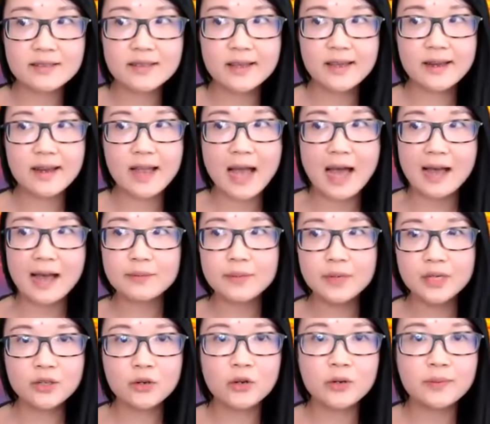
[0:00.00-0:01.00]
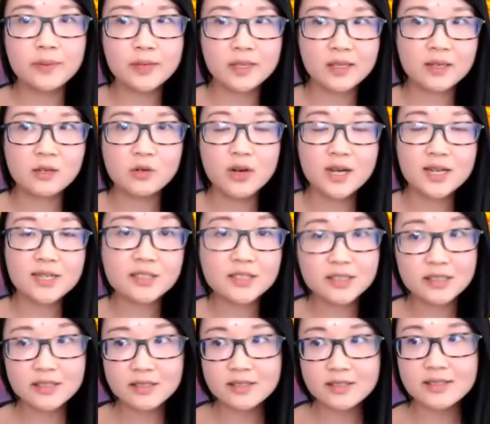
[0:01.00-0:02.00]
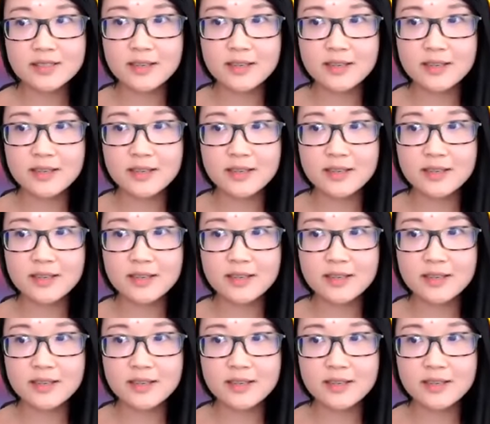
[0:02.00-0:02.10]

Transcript: like admin or billing questions,